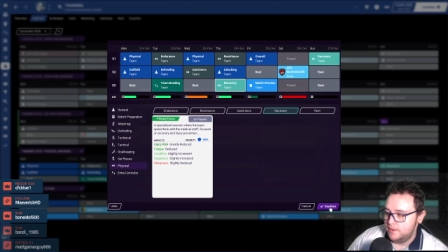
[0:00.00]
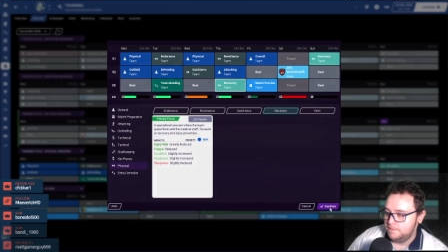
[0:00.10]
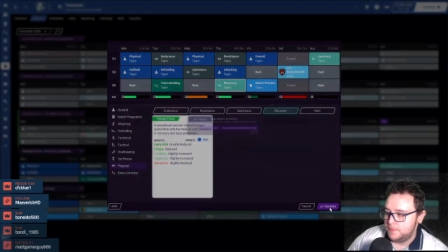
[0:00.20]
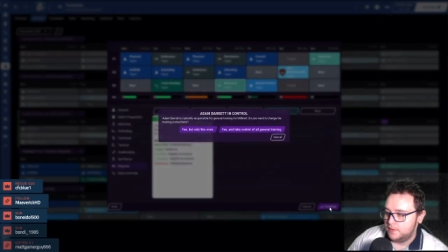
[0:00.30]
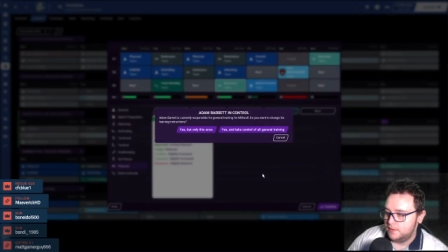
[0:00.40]
yep.
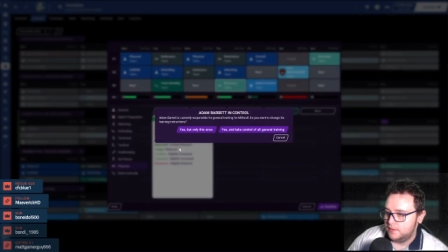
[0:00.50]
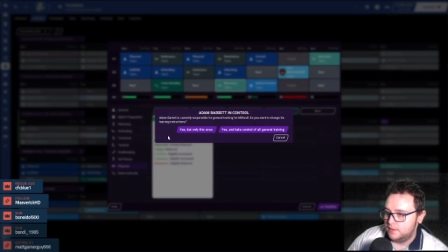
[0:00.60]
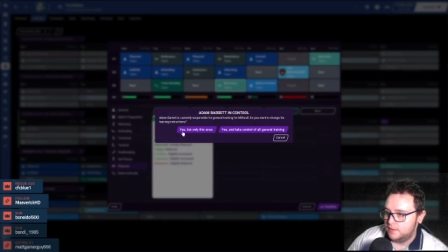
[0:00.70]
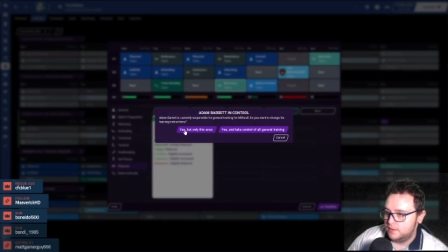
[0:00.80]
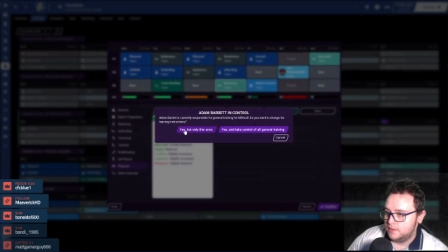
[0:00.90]

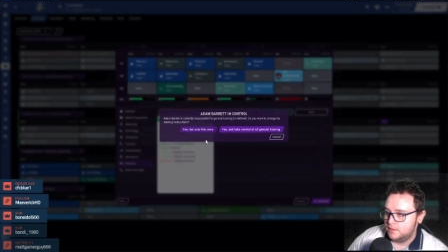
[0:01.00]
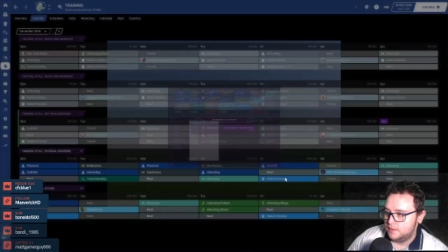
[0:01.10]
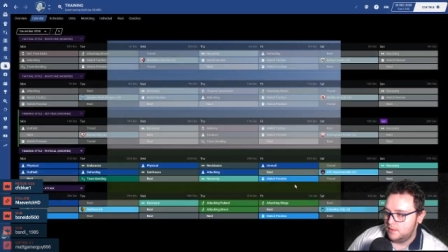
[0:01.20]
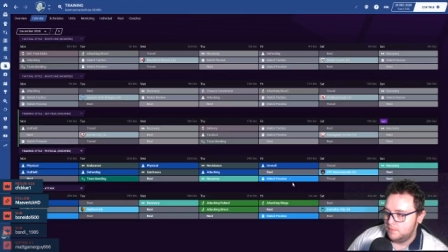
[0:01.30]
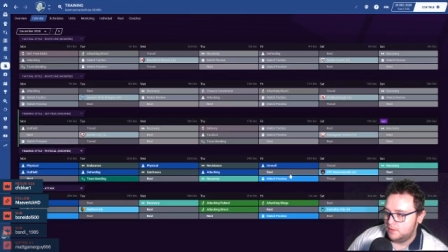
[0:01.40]

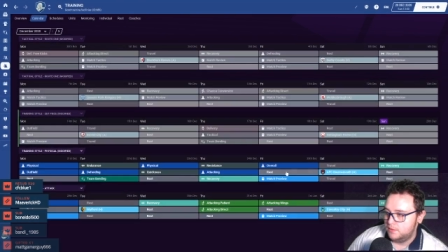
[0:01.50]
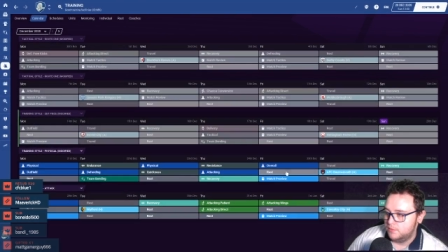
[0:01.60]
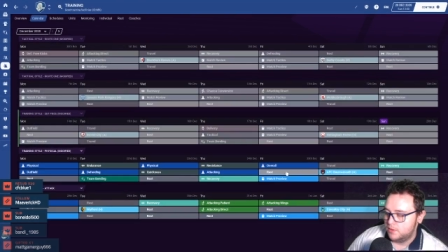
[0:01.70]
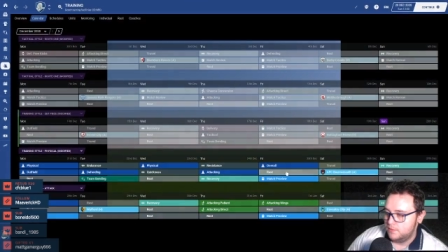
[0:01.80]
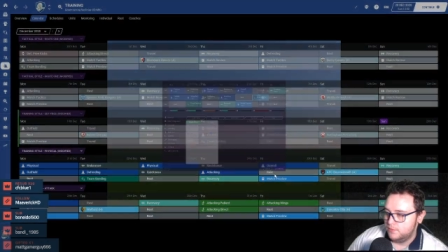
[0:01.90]
Team bond,
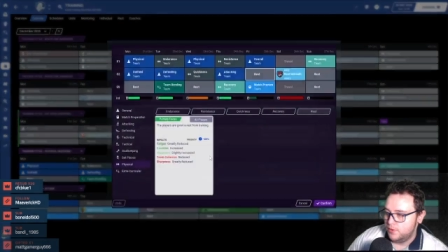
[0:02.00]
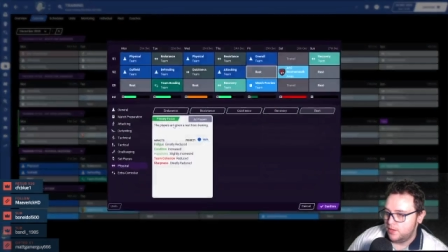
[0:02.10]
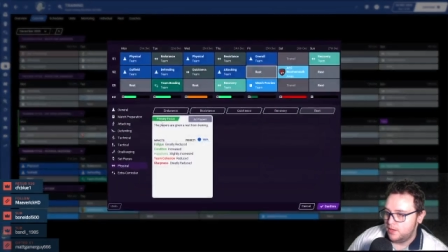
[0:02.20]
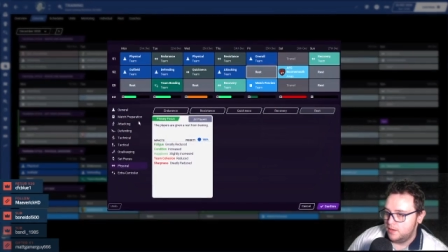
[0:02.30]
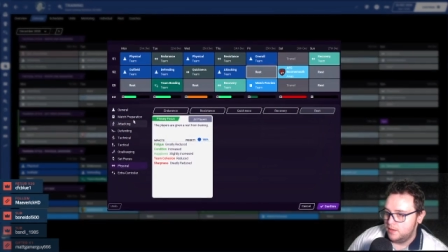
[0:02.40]

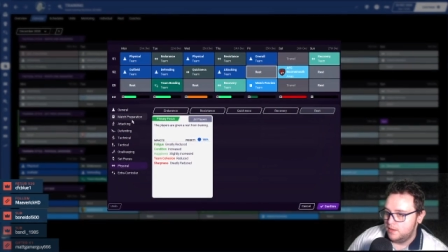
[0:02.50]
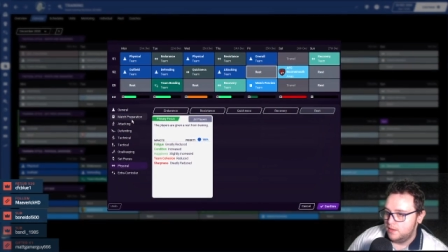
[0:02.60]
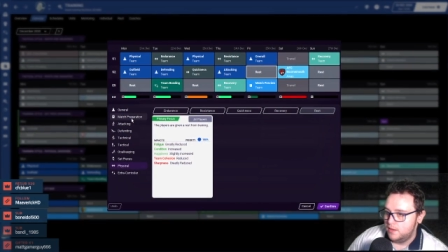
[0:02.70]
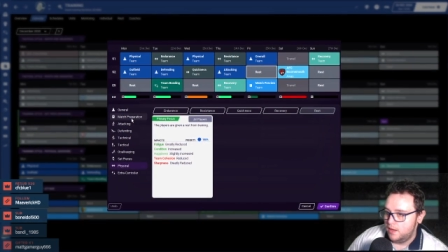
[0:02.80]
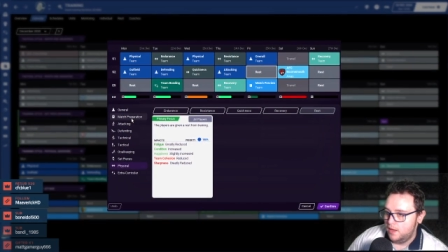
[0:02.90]
recovery,
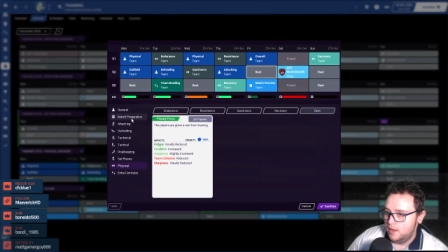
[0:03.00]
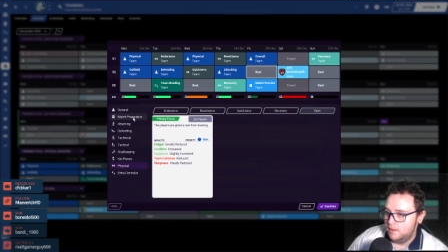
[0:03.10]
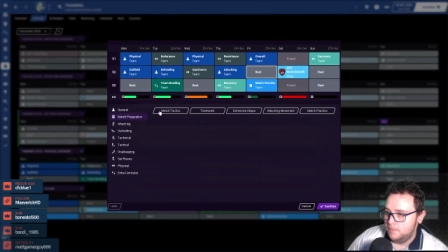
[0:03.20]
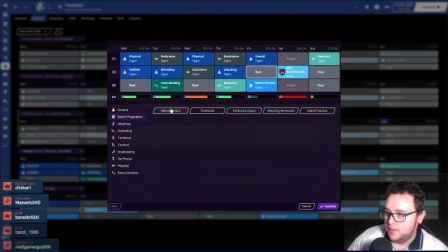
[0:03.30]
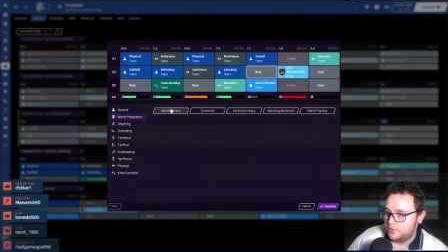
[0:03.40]

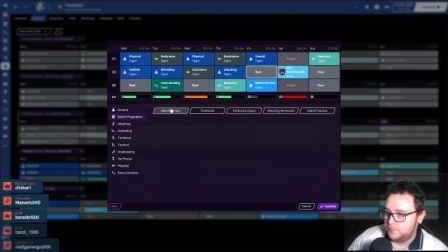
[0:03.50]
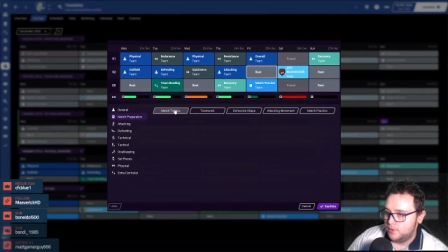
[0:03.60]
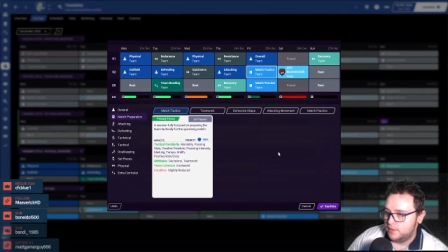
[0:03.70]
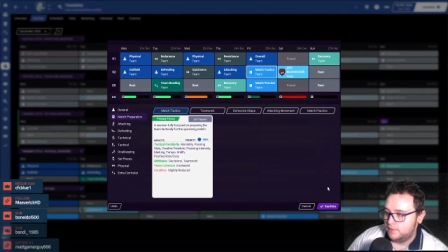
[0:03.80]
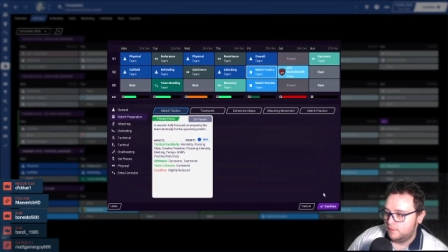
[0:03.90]
uh, match
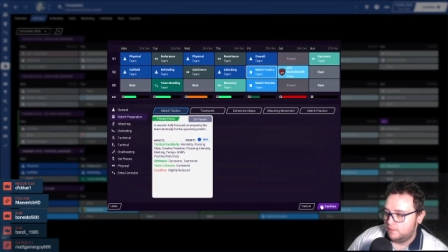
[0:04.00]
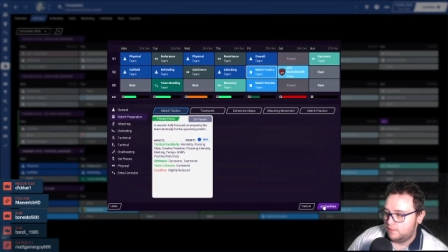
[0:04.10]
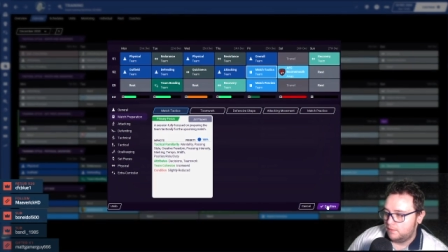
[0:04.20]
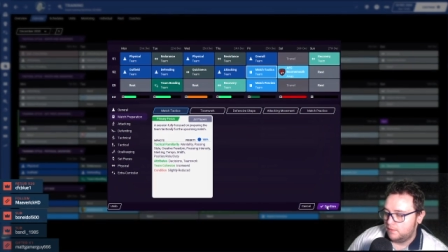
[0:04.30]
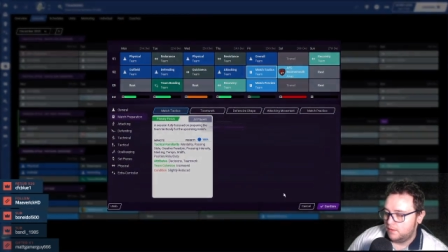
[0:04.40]

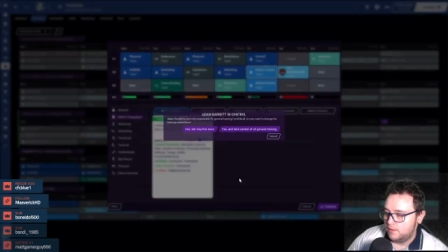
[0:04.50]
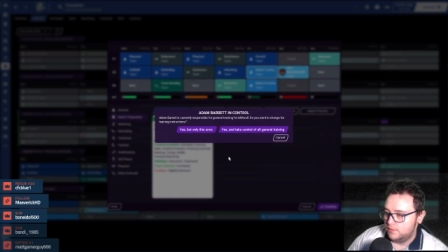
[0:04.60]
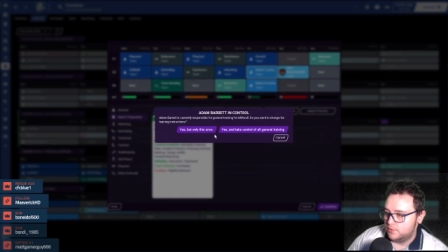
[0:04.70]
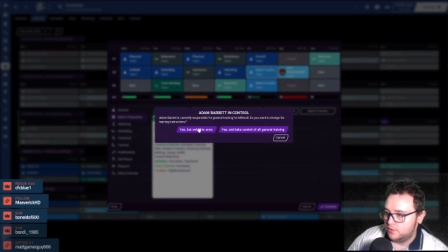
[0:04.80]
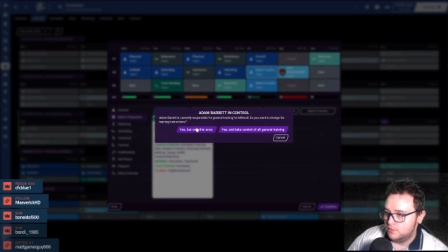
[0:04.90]
practice. I
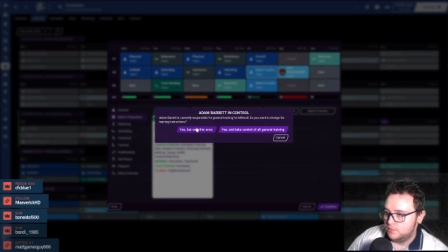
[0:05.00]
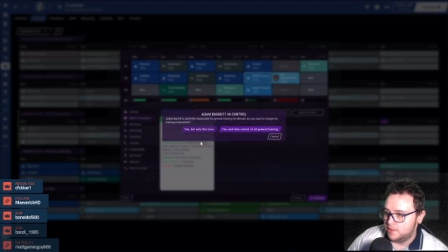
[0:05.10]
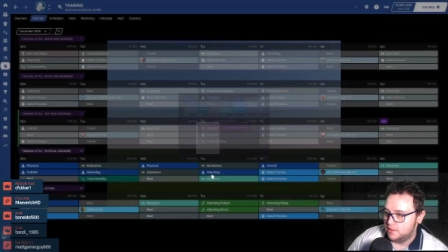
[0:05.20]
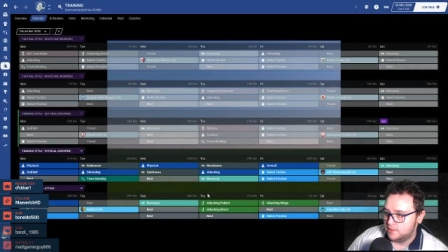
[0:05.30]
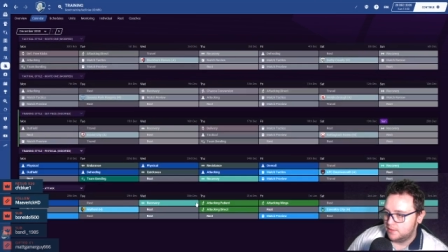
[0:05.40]
also,
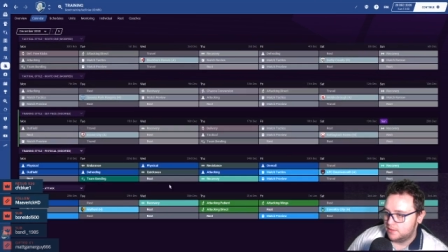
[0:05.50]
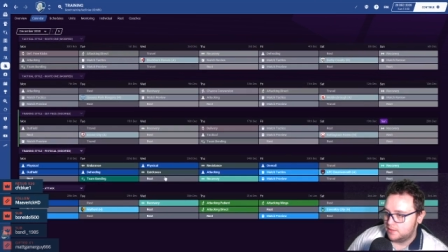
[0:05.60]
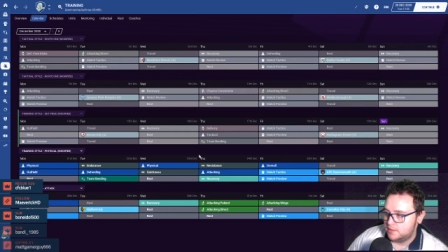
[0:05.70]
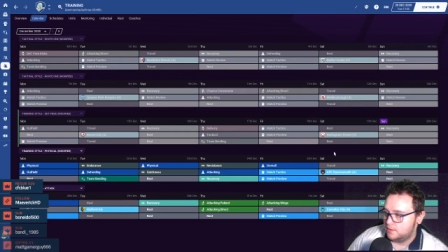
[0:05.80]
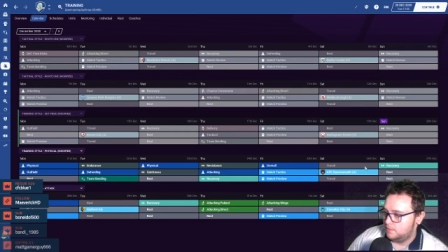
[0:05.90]
because
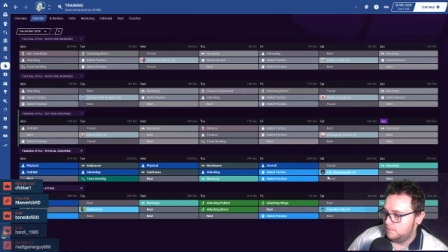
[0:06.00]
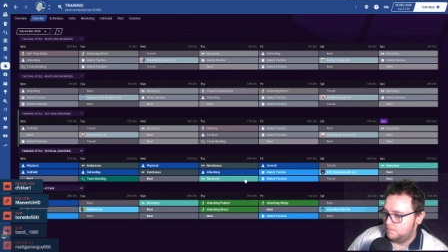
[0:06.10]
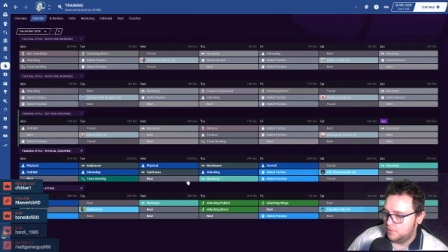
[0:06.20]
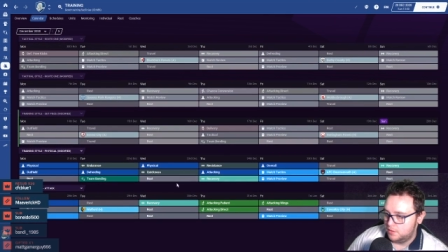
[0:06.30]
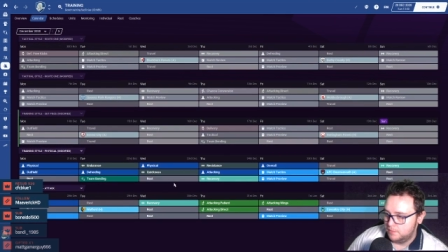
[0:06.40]
it's
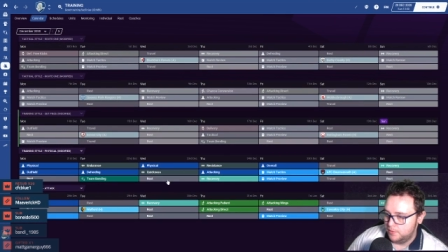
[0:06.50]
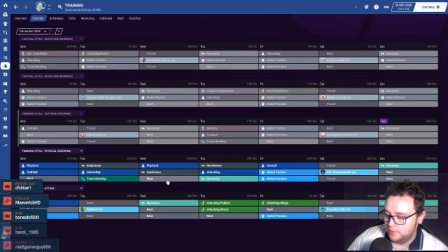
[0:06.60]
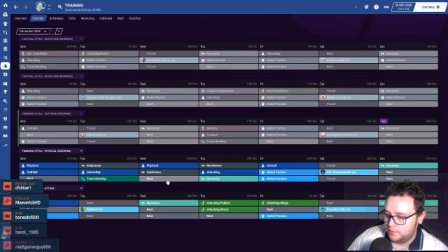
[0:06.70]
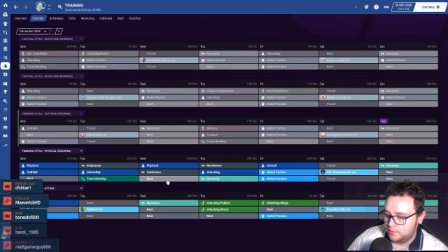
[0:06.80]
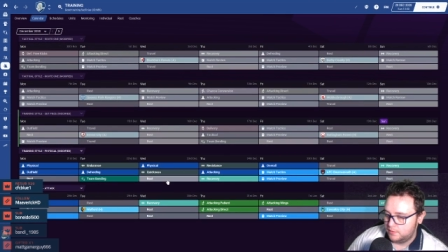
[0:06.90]

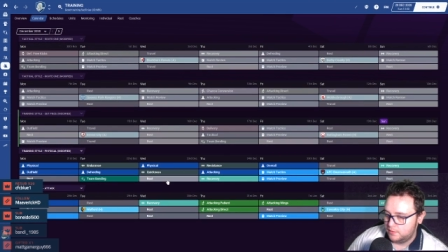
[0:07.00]
Bournemouth,